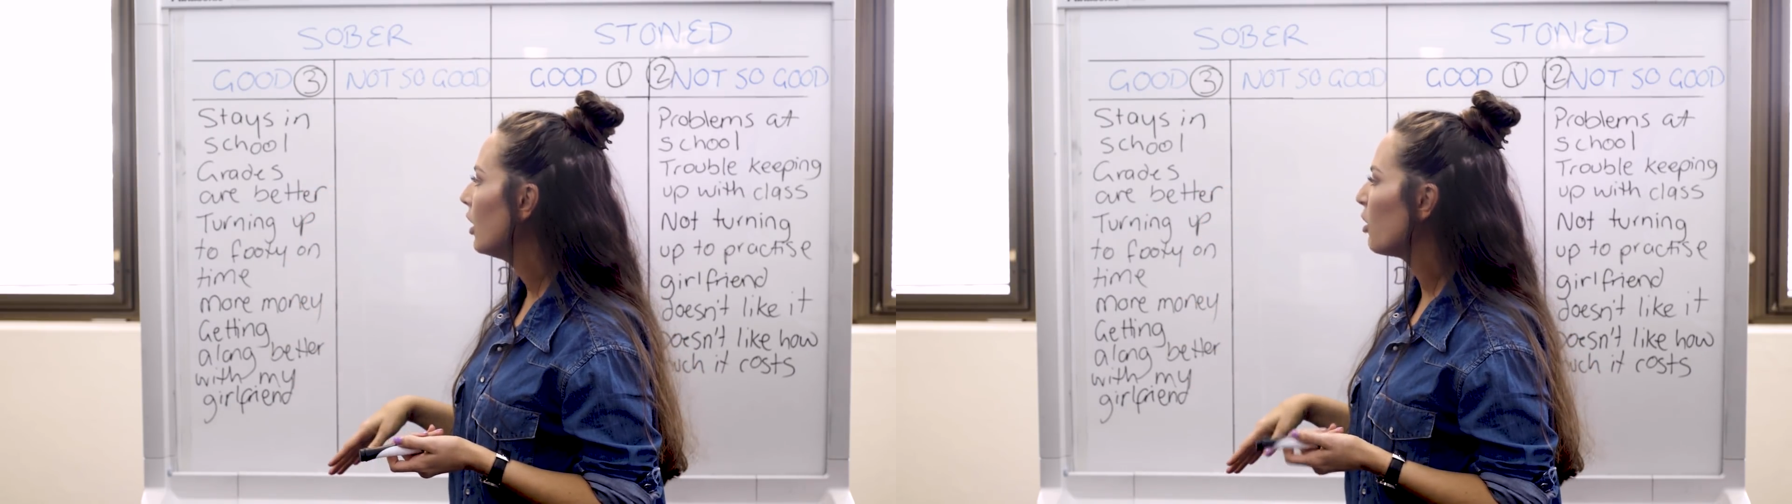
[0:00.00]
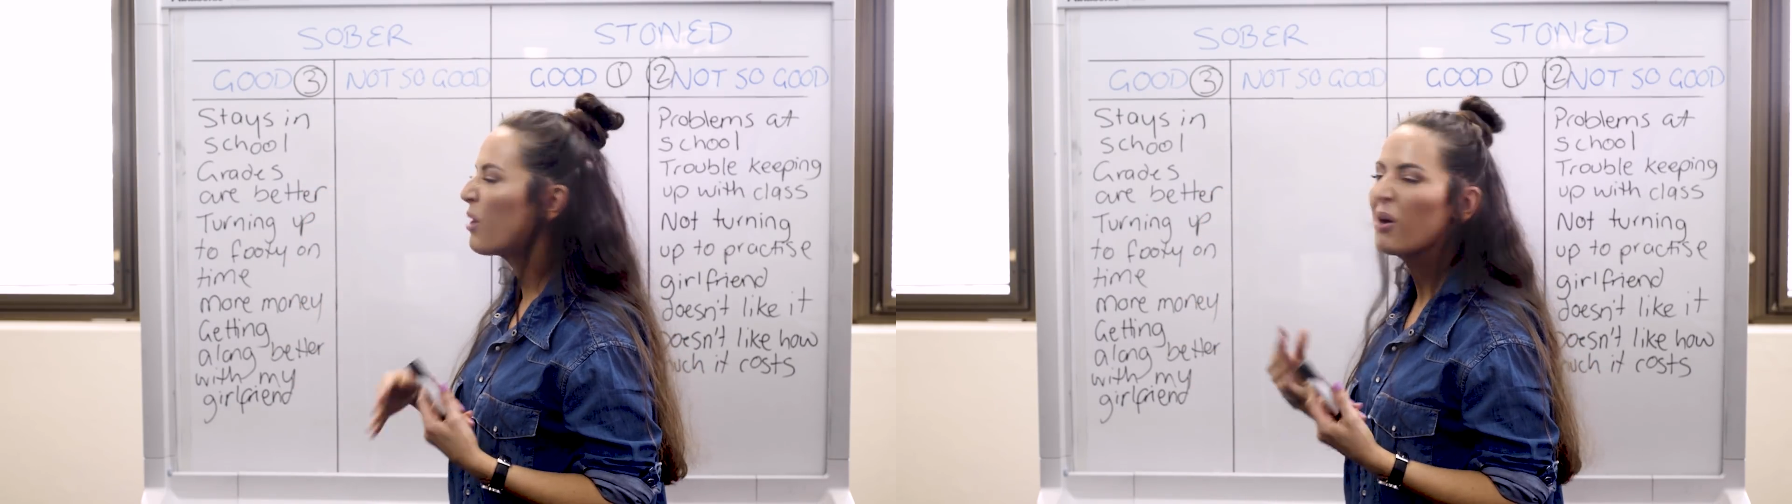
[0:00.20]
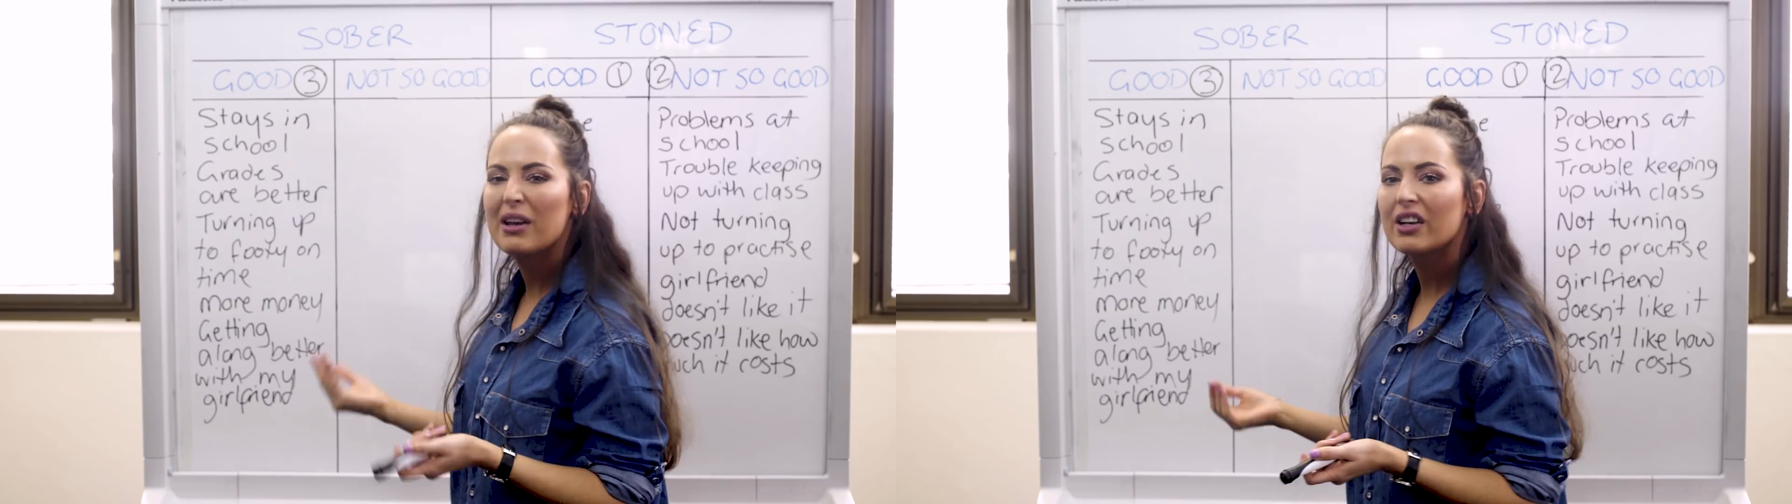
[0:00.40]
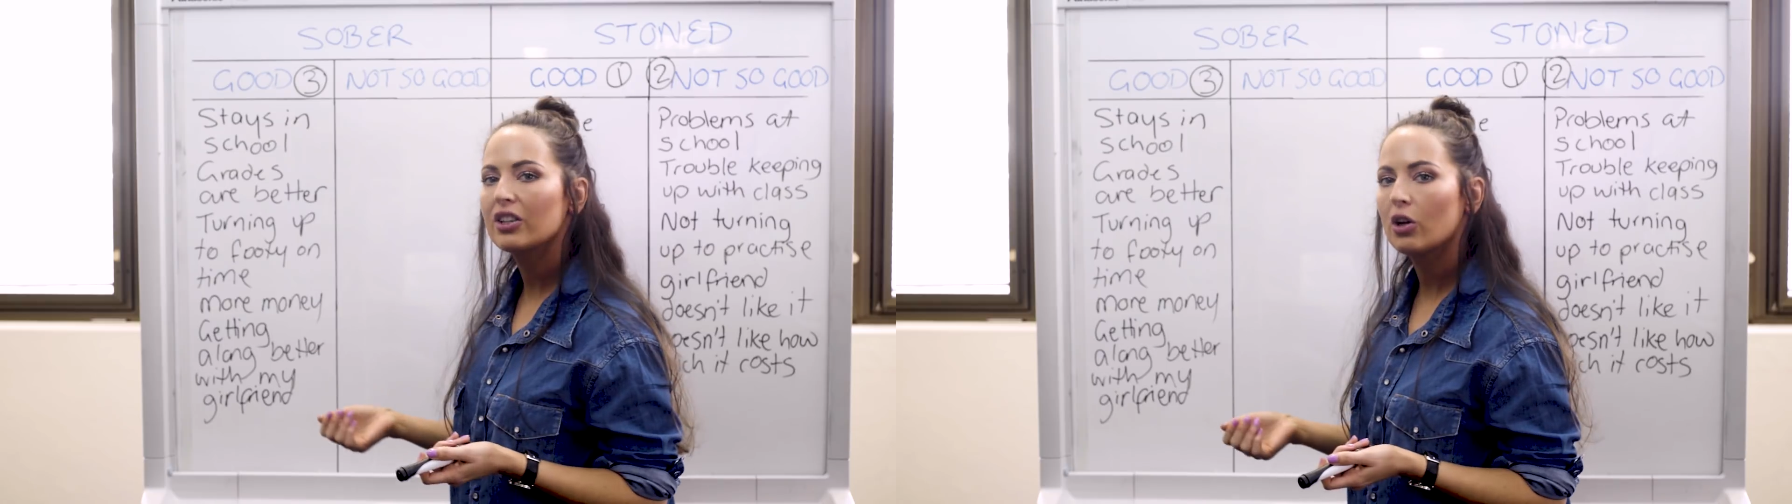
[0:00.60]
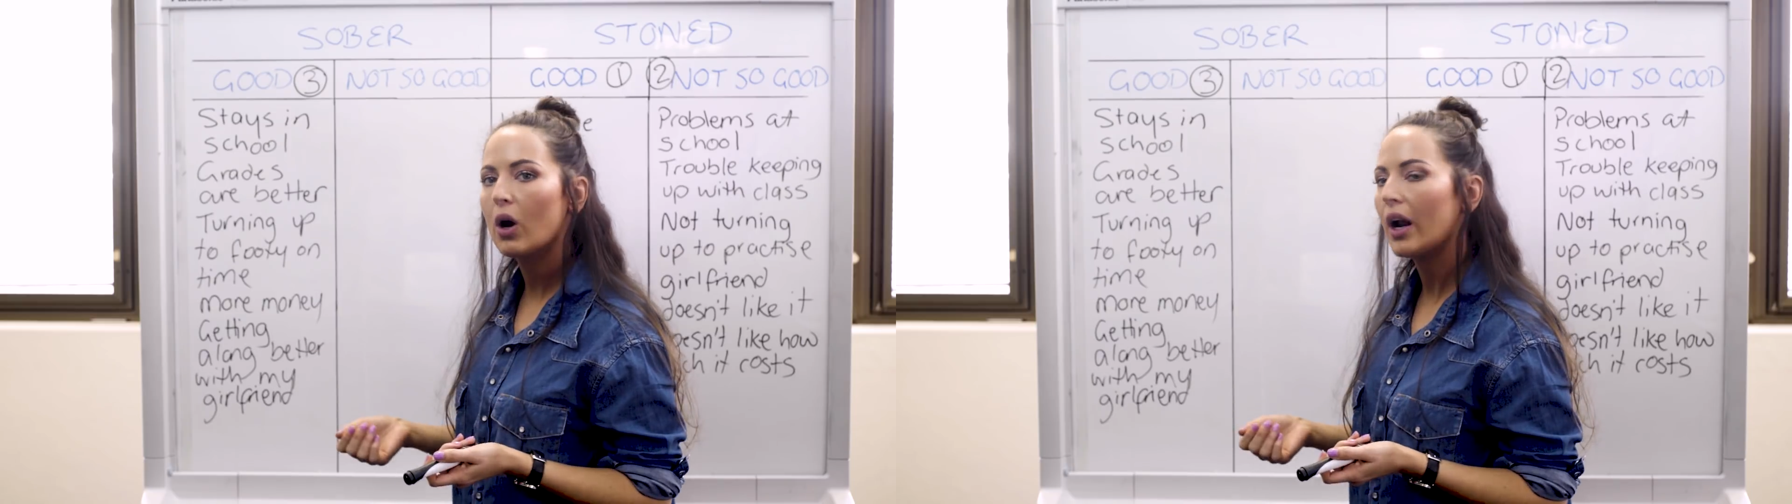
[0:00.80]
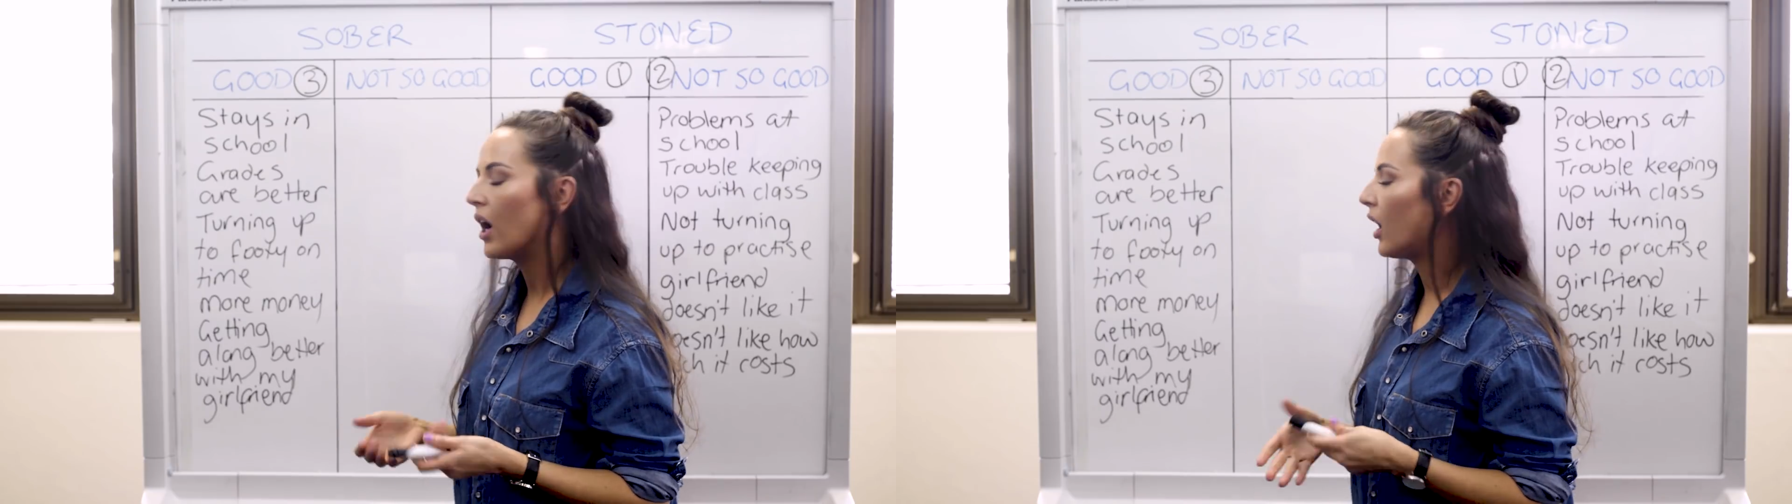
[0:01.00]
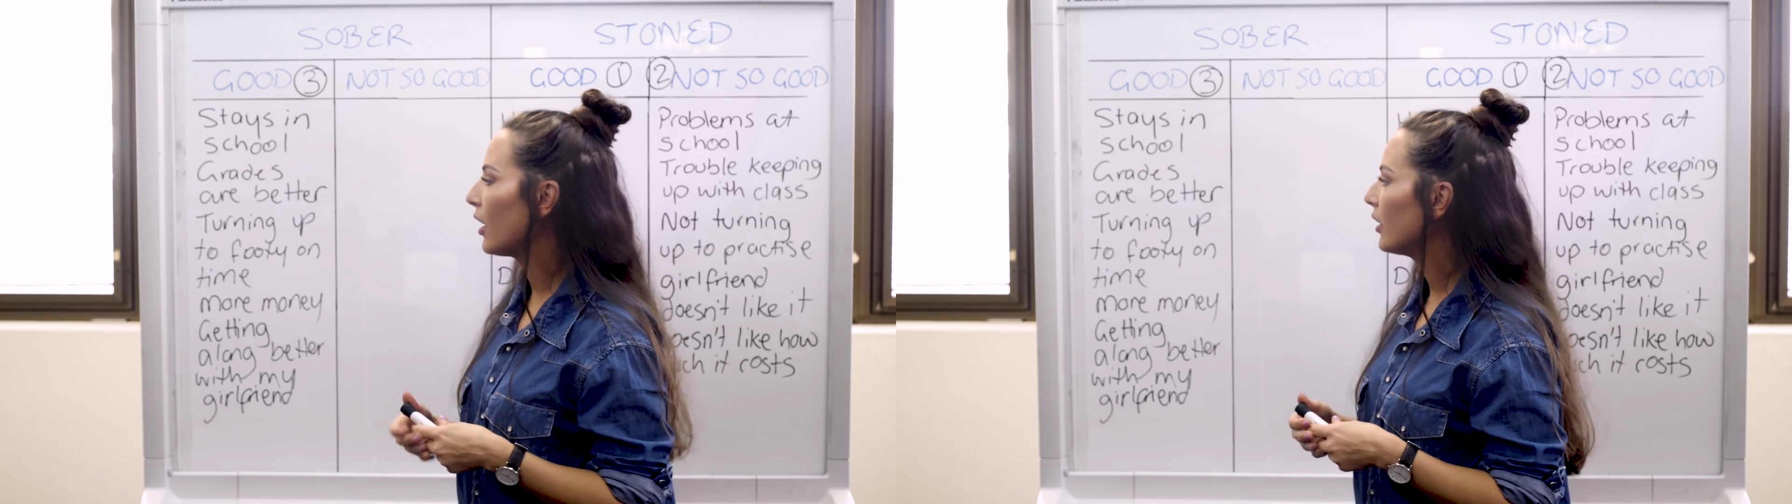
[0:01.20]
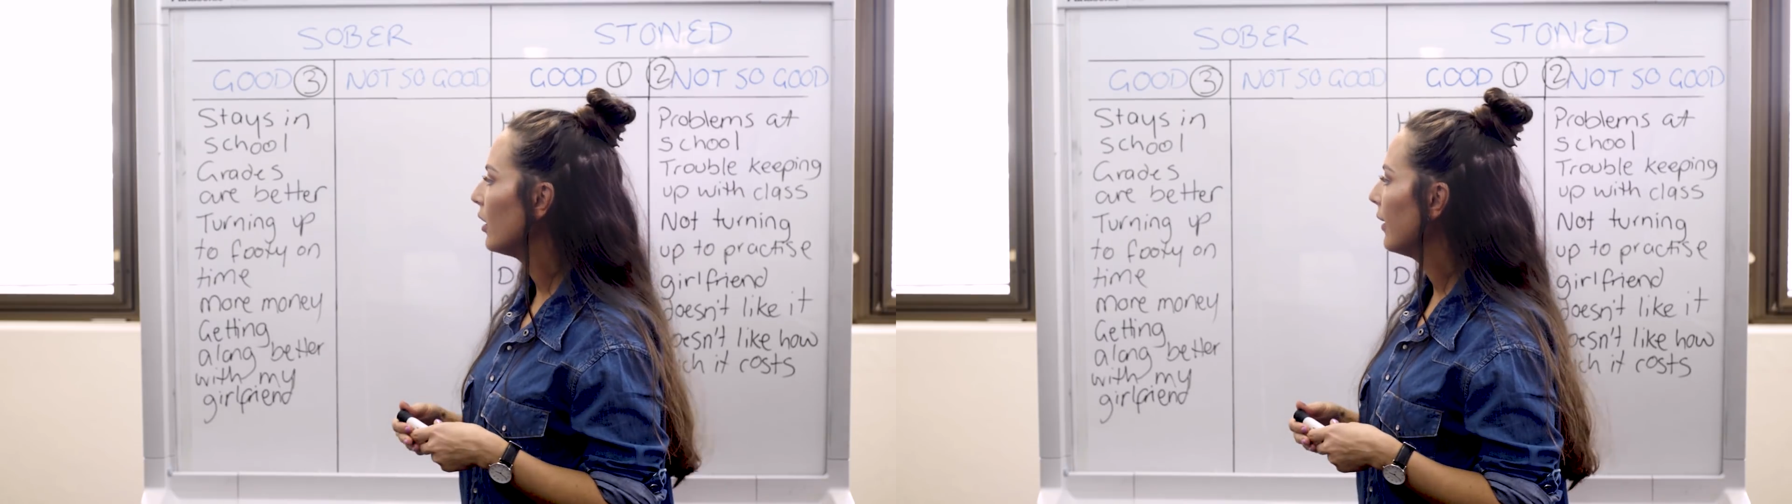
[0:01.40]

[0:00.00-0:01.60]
might be actually quite hard.